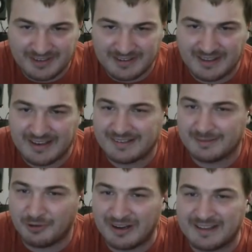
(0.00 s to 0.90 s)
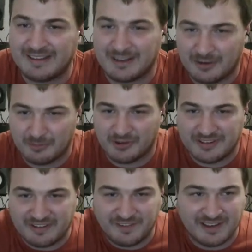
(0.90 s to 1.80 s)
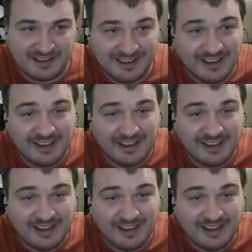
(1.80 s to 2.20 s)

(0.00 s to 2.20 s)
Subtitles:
details, more like a community thing,